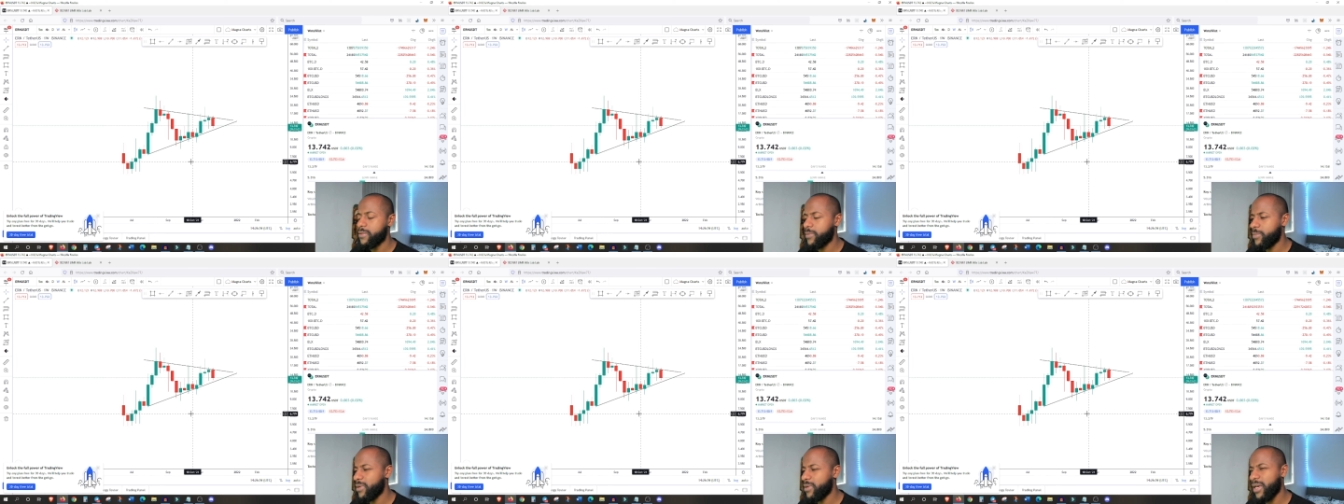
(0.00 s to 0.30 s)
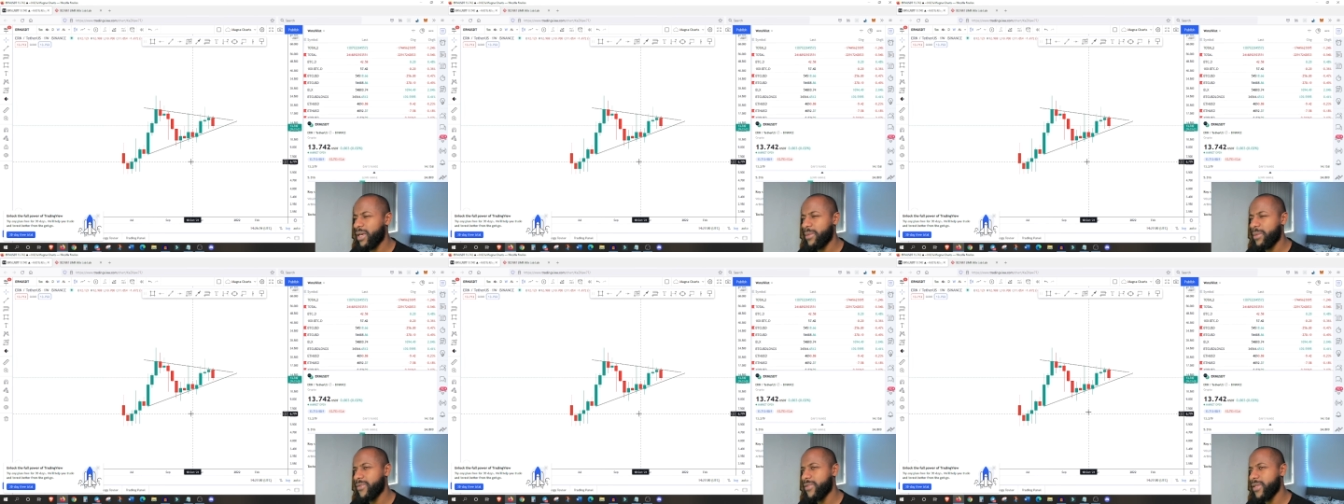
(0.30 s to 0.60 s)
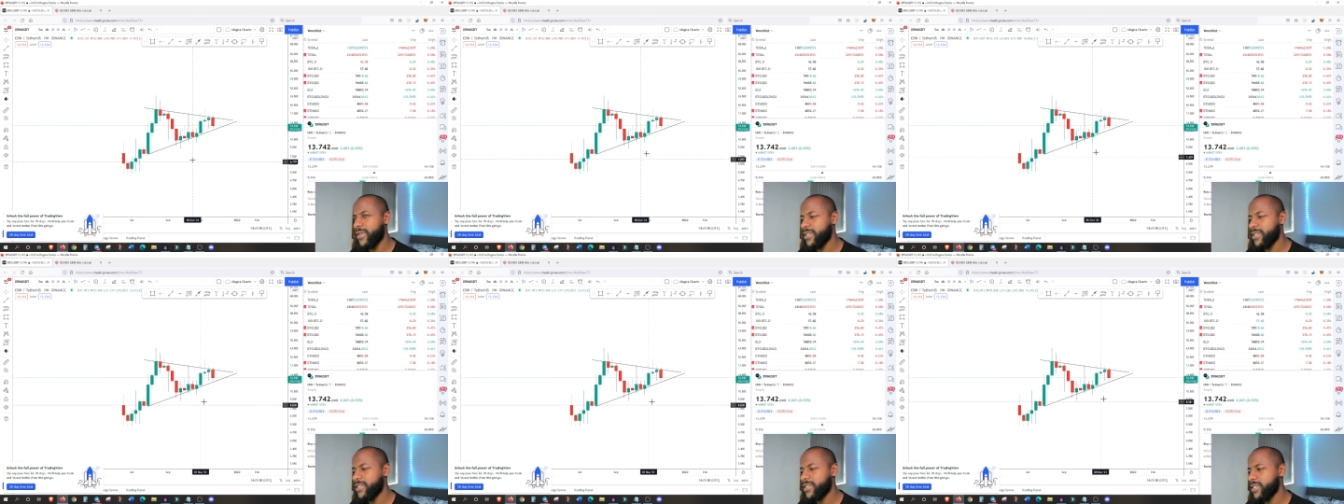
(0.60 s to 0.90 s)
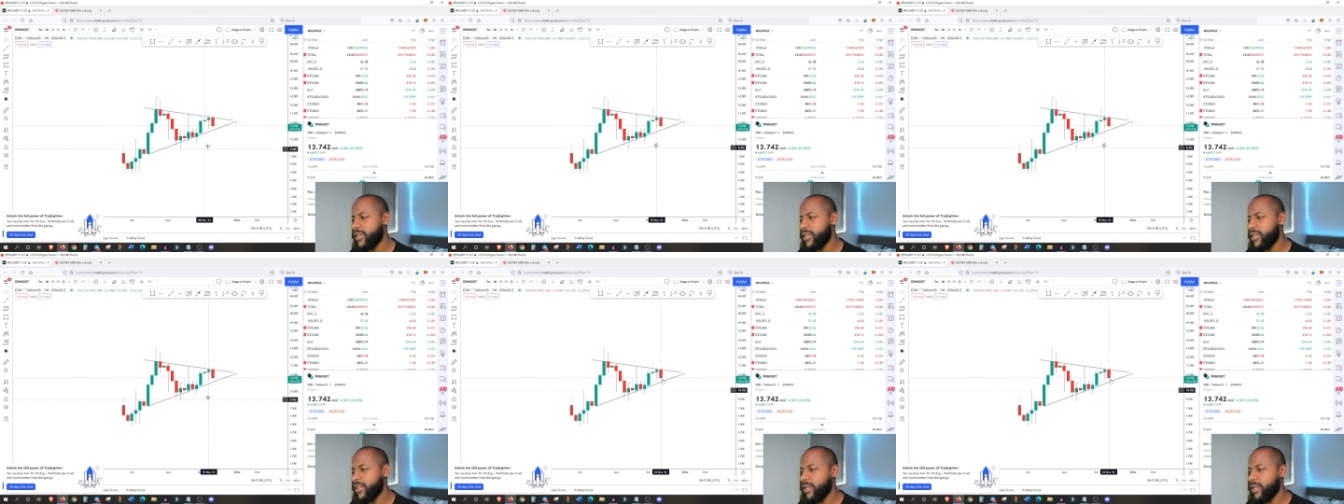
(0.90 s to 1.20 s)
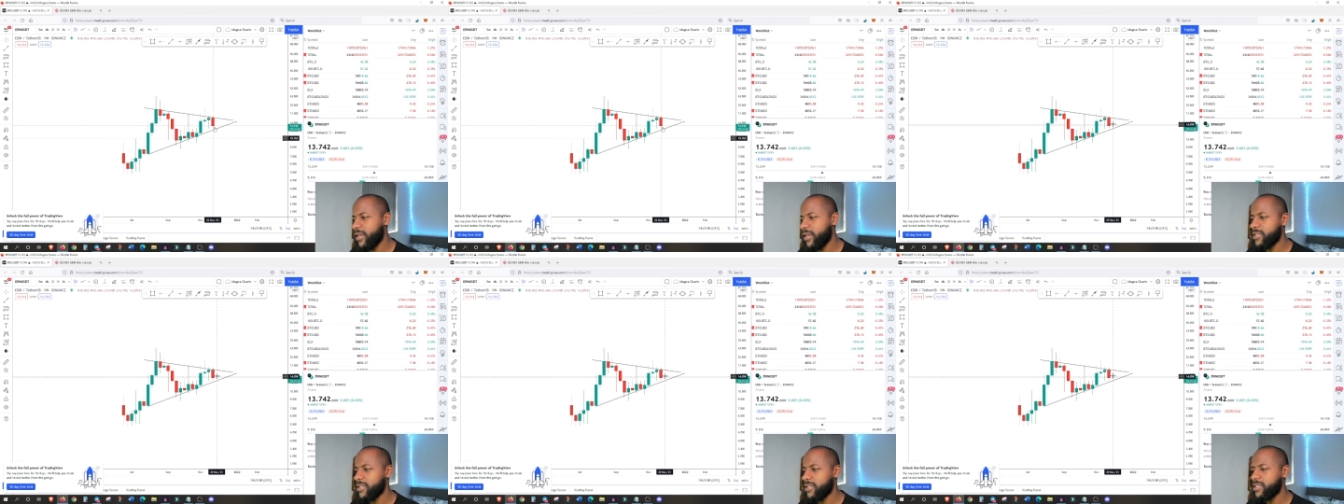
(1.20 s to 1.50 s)
but I believe that's
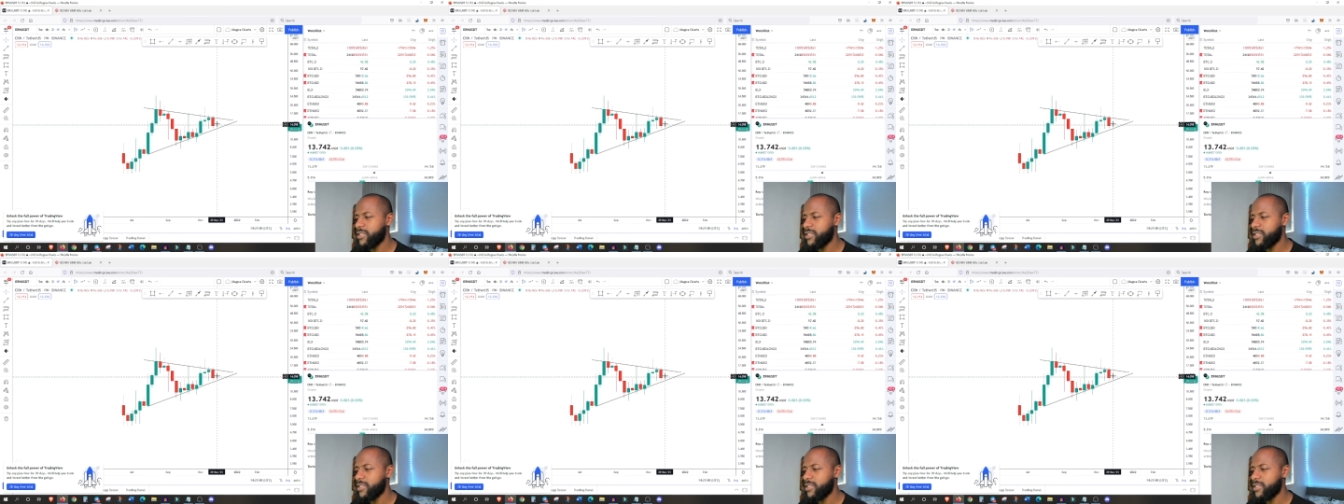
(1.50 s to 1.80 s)
Ethernity.